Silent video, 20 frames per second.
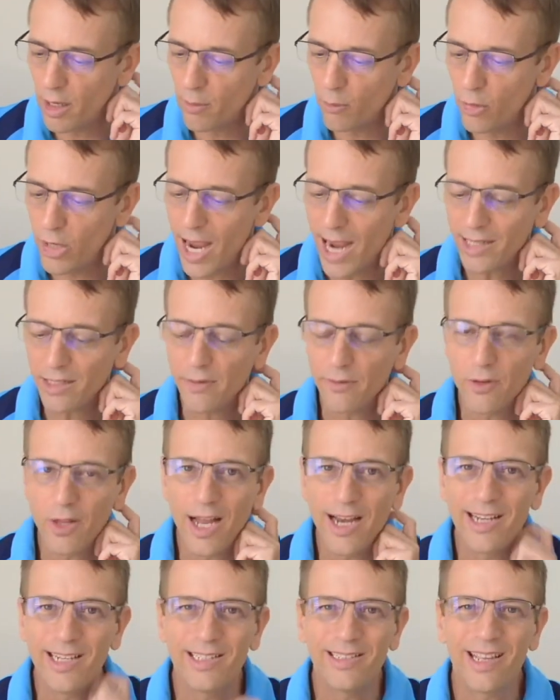reactive
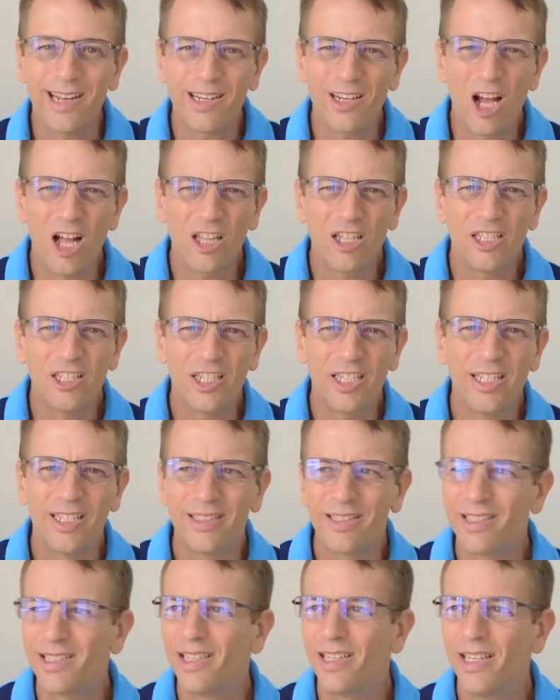lighting technology,
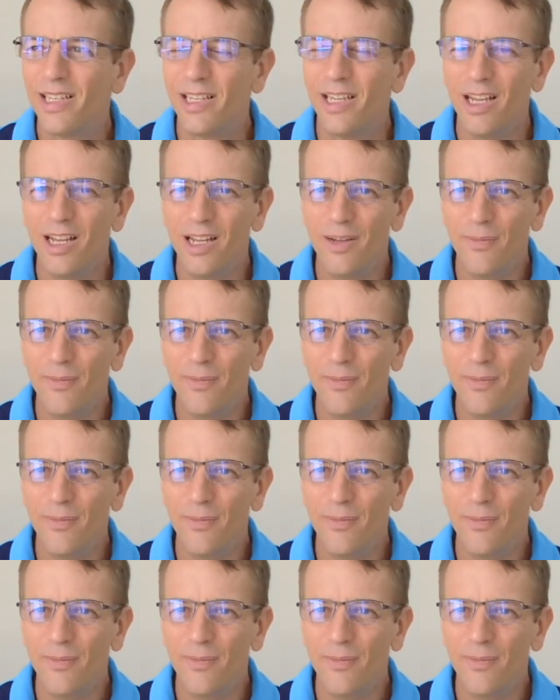and see,